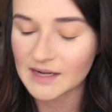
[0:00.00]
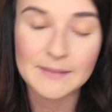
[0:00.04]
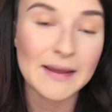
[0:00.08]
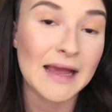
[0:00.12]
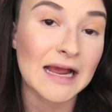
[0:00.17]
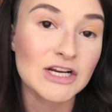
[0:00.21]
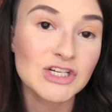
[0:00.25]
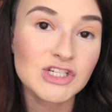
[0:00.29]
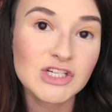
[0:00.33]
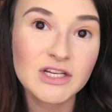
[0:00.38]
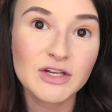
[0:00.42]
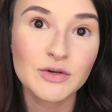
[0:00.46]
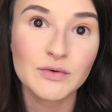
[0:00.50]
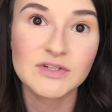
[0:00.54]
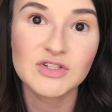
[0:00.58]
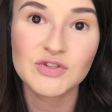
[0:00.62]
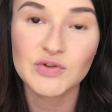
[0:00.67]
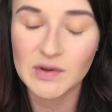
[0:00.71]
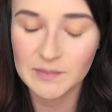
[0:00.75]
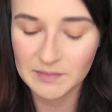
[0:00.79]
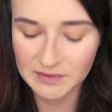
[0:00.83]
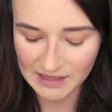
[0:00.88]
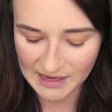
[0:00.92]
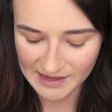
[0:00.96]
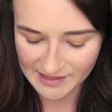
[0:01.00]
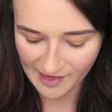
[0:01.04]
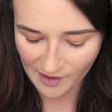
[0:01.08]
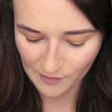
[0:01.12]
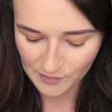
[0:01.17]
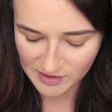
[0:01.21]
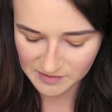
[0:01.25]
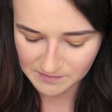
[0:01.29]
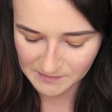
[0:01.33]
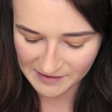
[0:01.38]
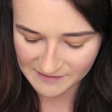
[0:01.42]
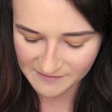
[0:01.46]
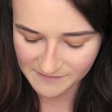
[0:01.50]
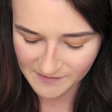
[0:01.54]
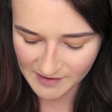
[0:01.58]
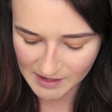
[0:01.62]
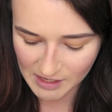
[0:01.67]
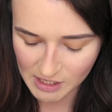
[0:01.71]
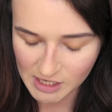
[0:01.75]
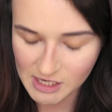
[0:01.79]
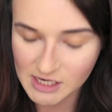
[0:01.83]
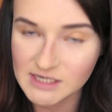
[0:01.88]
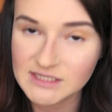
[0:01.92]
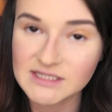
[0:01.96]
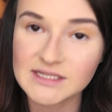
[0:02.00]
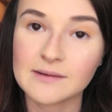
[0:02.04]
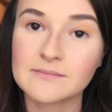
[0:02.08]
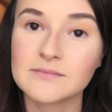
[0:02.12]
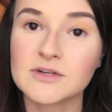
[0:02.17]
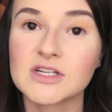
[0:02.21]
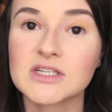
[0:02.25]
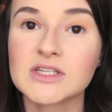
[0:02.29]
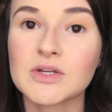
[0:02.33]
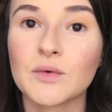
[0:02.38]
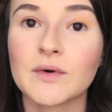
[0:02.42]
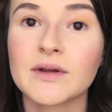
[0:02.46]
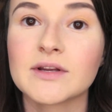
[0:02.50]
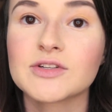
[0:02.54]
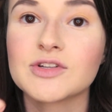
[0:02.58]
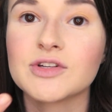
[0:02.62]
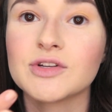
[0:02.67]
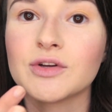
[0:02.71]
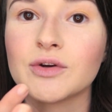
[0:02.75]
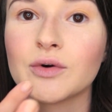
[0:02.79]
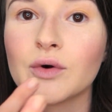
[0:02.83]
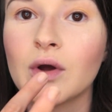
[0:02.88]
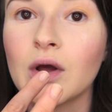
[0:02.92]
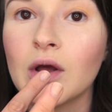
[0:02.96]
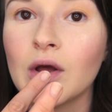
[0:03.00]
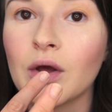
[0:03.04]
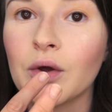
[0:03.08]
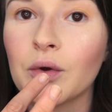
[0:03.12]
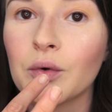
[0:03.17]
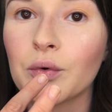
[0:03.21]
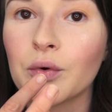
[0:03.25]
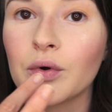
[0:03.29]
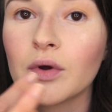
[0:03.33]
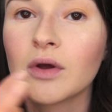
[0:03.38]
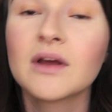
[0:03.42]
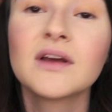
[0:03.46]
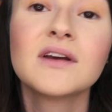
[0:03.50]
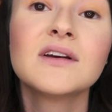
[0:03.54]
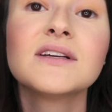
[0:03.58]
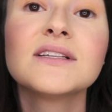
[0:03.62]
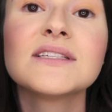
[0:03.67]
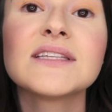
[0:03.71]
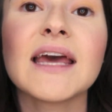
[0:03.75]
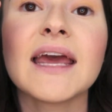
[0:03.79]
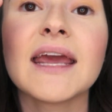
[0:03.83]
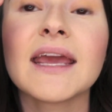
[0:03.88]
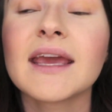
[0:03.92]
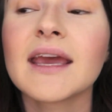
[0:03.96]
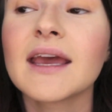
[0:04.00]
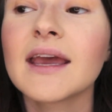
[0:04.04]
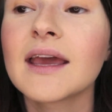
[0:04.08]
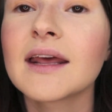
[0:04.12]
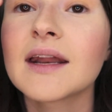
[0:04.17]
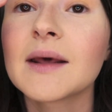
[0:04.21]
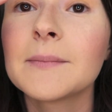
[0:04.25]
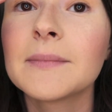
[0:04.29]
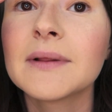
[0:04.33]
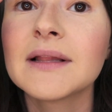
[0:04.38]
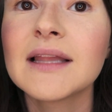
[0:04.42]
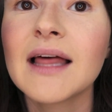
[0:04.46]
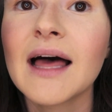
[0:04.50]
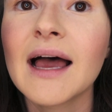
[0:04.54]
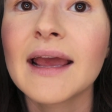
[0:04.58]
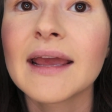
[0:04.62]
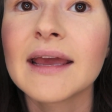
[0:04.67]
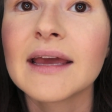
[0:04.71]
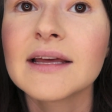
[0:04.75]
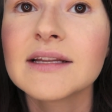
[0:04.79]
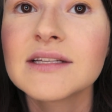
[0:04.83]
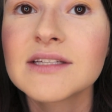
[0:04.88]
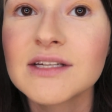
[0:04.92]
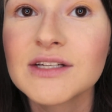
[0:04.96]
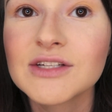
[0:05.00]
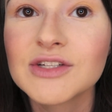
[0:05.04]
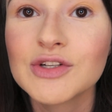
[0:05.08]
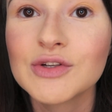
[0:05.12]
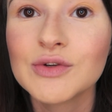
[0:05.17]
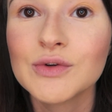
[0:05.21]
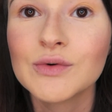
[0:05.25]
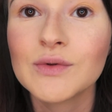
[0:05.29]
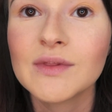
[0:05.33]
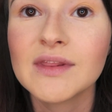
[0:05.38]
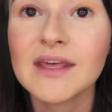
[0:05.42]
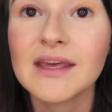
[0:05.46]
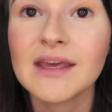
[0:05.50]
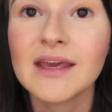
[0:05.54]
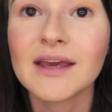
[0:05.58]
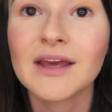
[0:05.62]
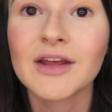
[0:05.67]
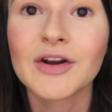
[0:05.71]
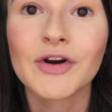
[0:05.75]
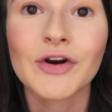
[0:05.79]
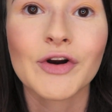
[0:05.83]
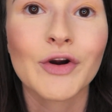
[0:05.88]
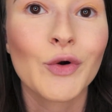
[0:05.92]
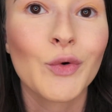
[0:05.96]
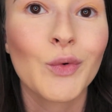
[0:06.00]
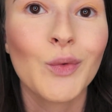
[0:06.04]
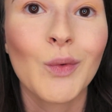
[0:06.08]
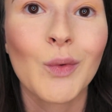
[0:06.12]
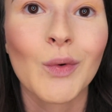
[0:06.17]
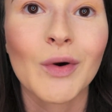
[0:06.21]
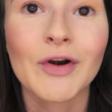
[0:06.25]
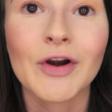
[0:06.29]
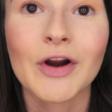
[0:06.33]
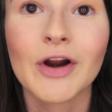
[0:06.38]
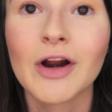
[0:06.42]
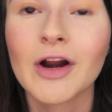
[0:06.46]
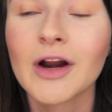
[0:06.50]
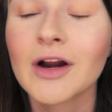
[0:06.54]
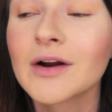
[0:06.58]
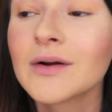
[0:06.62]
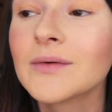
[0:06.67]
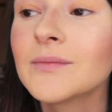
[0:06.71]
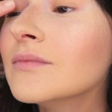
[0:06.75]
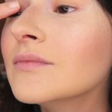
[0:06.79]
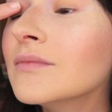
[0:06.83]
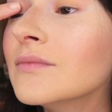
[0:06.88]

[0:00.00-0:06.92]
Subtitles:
I'm actually going to apply that with my fingers. I'm just going to take it and apply it to the inner corner.